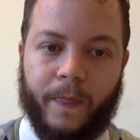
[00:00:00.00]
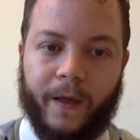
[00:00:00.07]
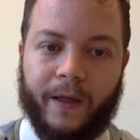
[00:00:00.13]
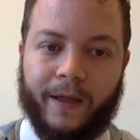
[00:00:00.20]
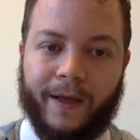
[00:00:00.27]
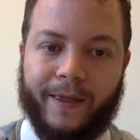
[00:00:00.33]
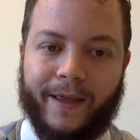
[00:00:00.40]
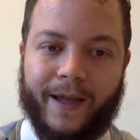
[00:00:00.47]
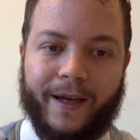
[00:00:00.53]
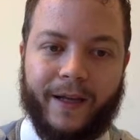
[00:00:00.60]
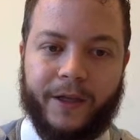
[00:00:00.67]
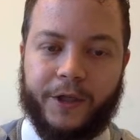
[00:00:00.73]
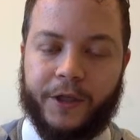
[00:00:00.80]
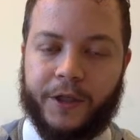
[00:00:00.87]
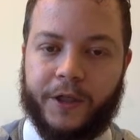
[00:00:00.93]
And like that,
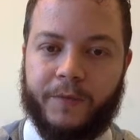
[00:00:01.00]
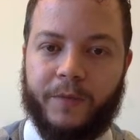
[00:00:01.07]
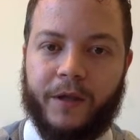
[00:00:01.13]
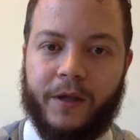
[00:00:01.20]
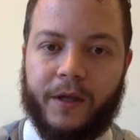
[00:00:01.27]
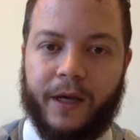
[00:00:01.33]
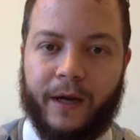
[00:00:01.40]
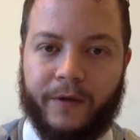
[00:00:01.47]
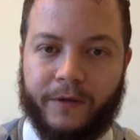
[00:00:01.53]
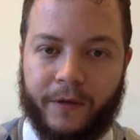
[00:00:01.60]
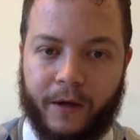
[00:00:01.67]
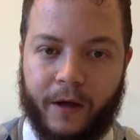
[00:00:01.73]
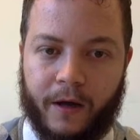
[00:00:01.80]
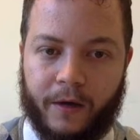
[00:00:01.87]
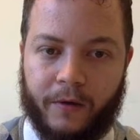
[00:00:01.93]
it just spits it out to
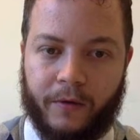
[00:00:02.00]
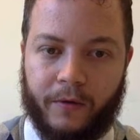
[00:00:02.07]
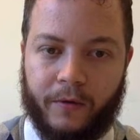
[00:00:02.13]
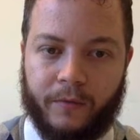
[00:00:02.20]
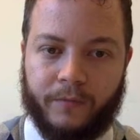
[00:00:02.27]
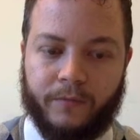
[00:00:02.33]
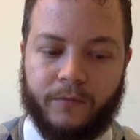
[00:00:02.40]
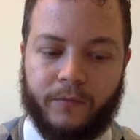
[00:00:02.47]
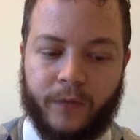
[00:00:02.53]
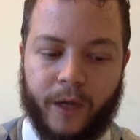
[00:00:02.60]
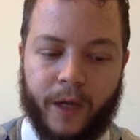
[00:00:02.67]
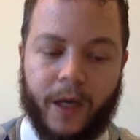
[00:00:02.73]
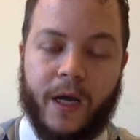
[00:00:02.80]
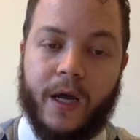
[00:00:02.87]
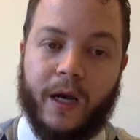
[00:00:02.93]
the console, right?